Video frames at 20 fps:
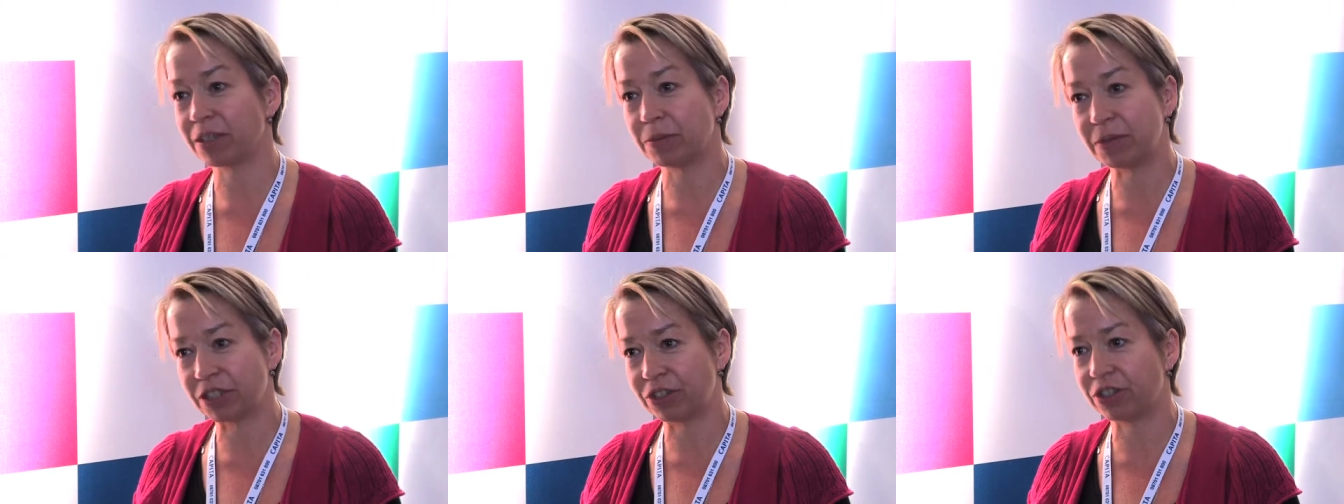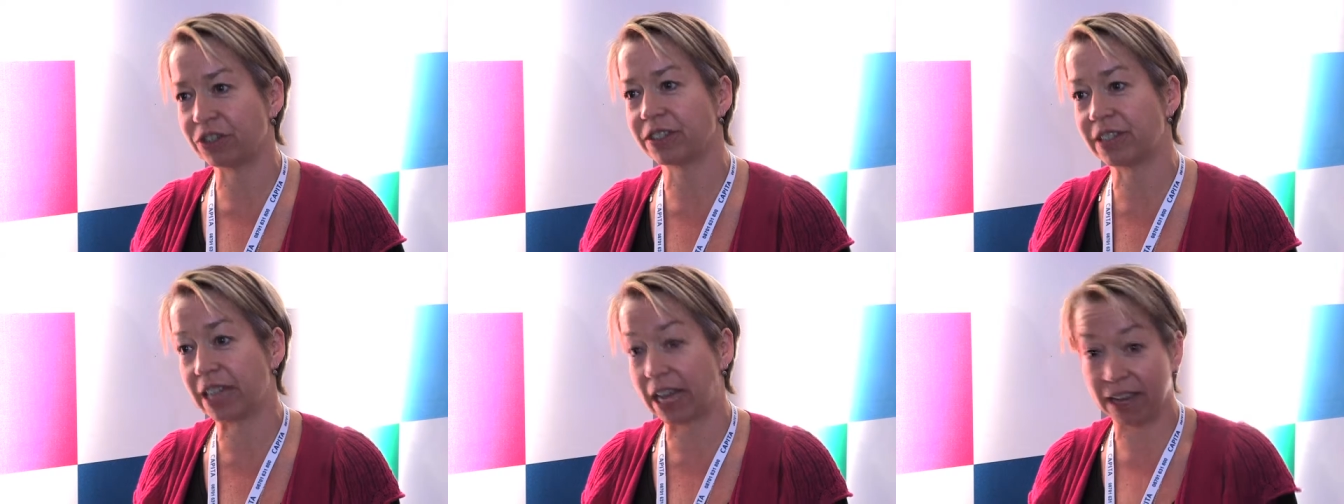So it's
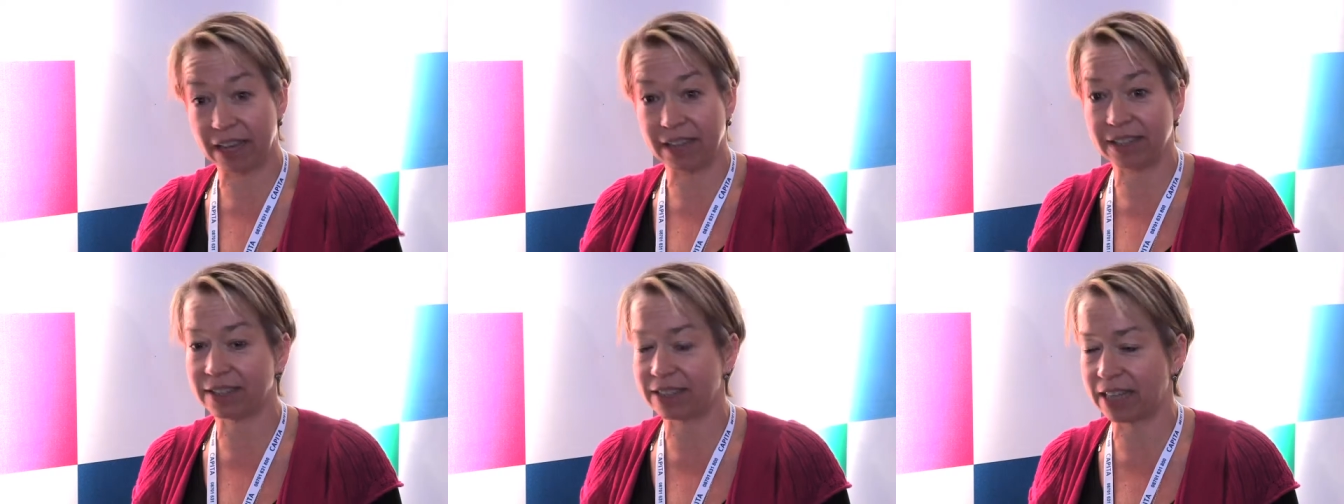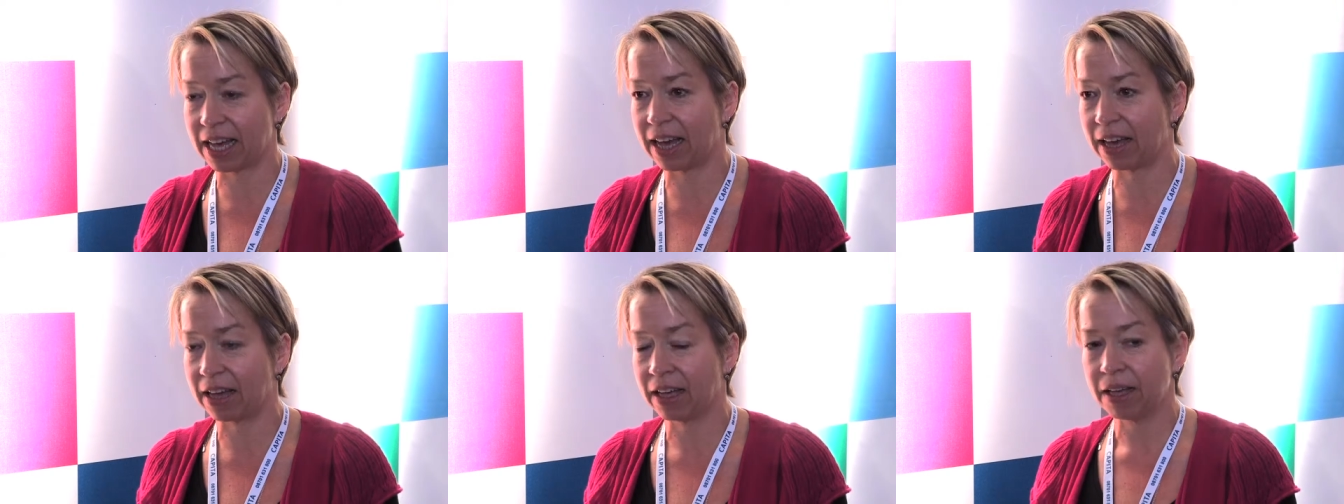just that, it's
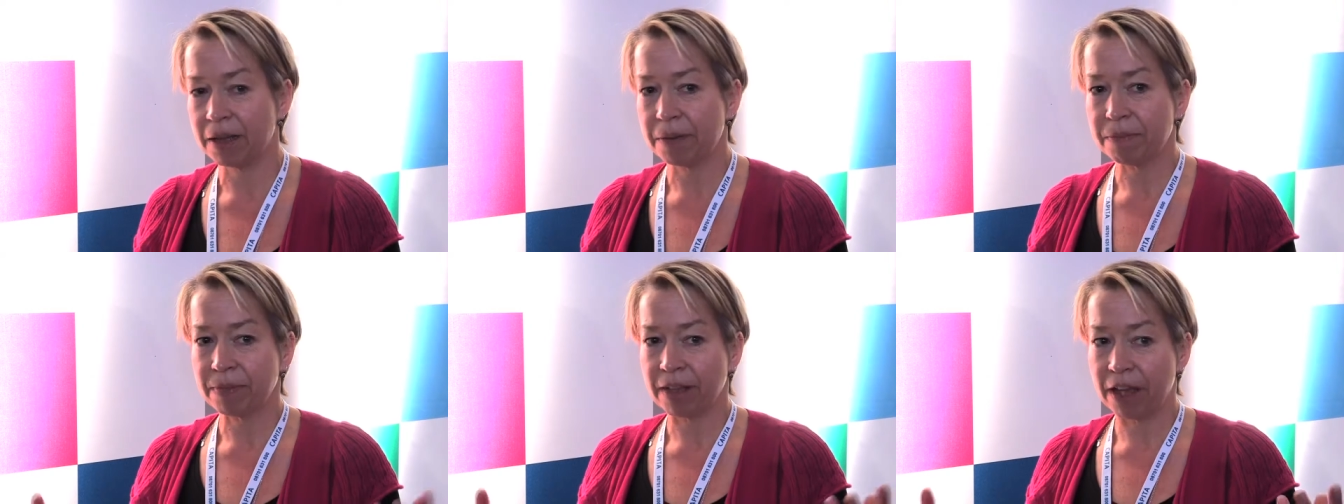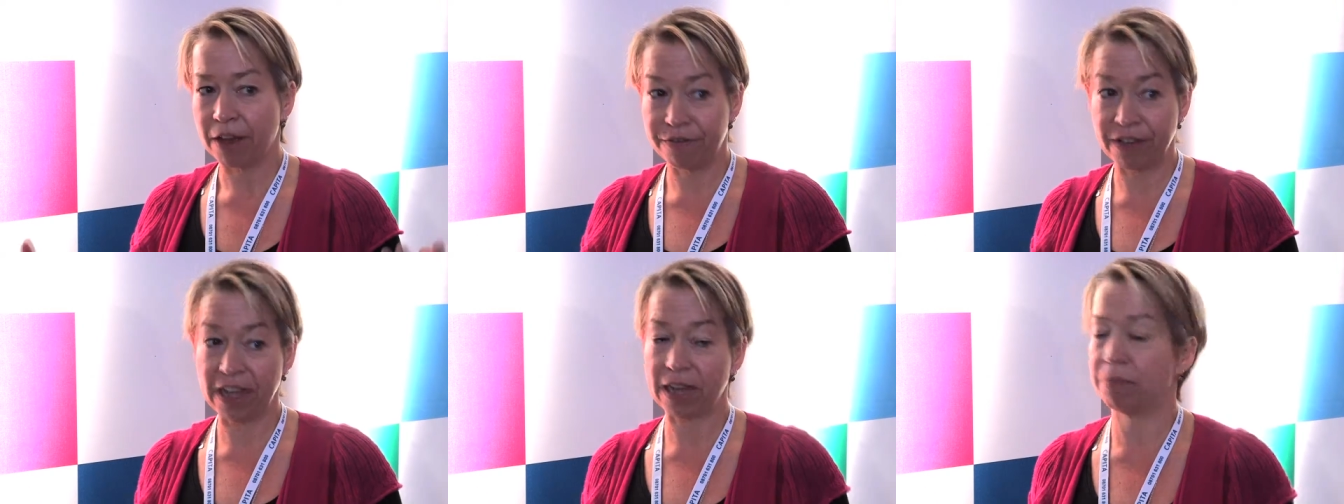that
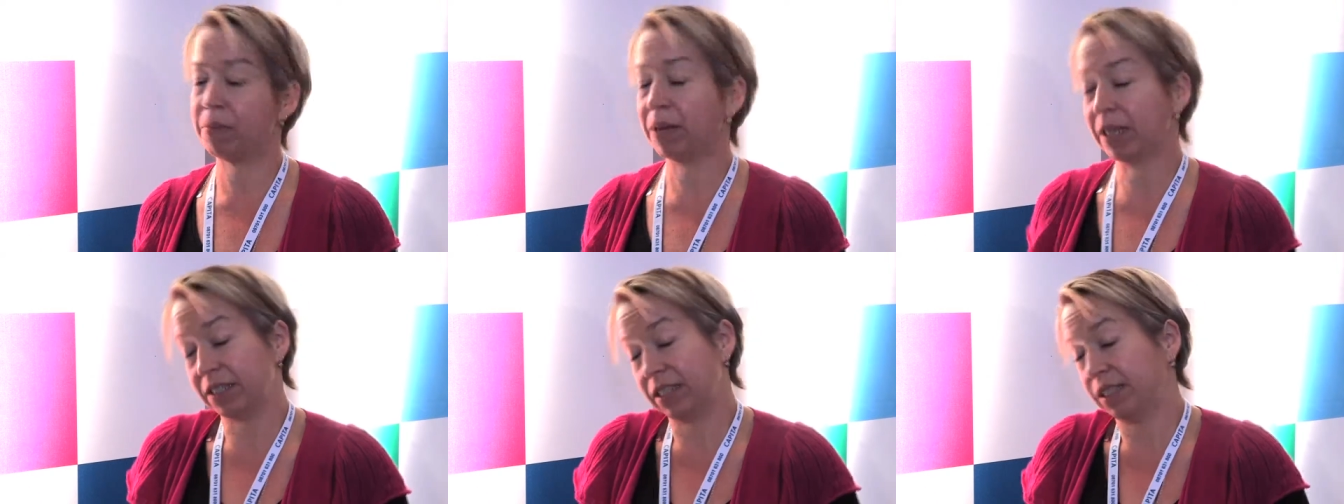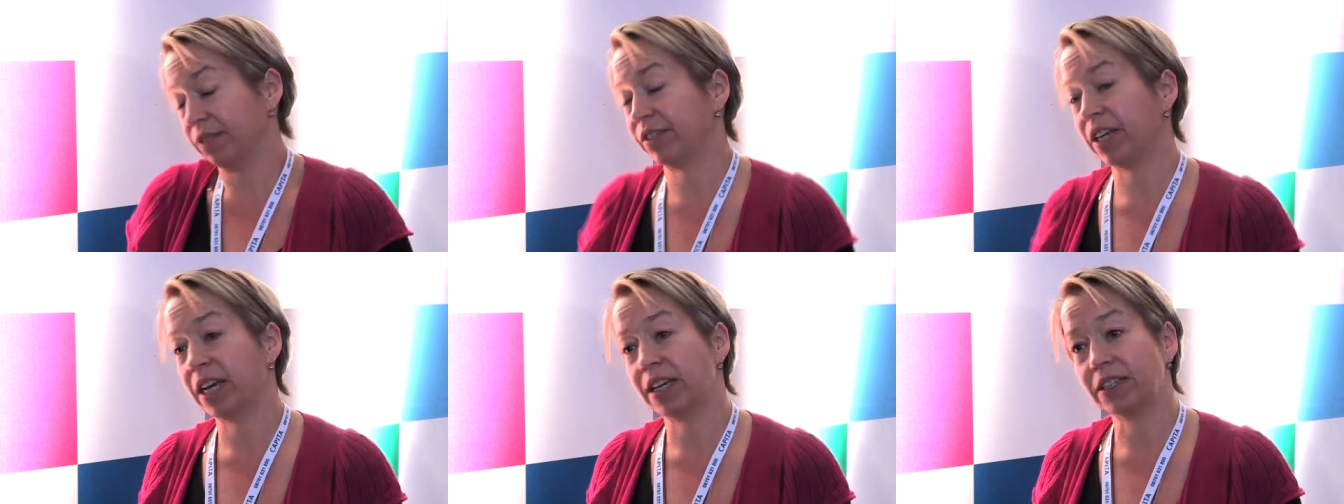
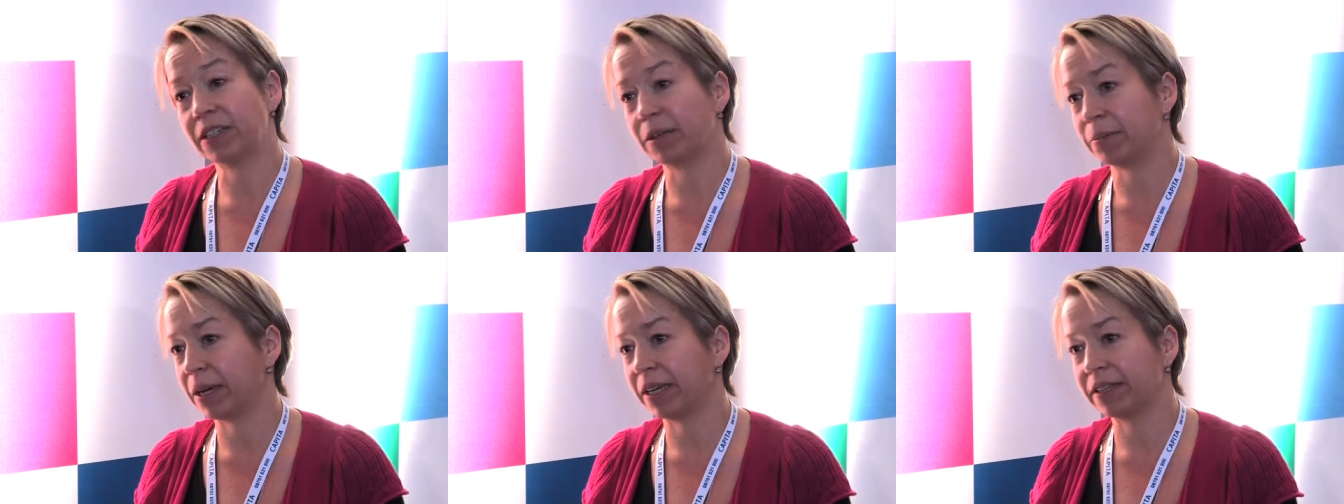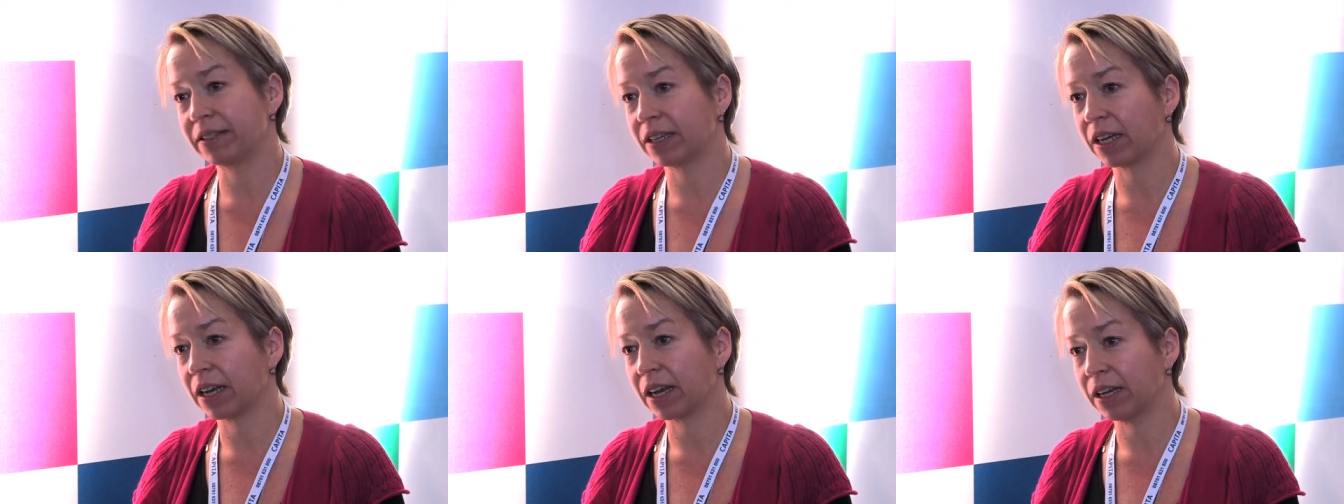availability of data,
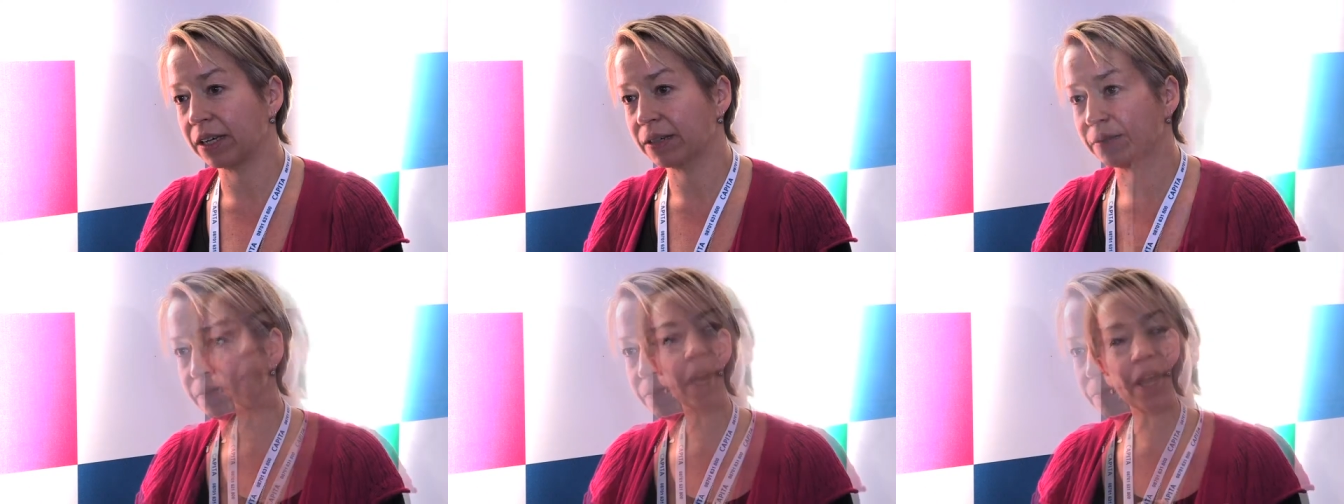basically.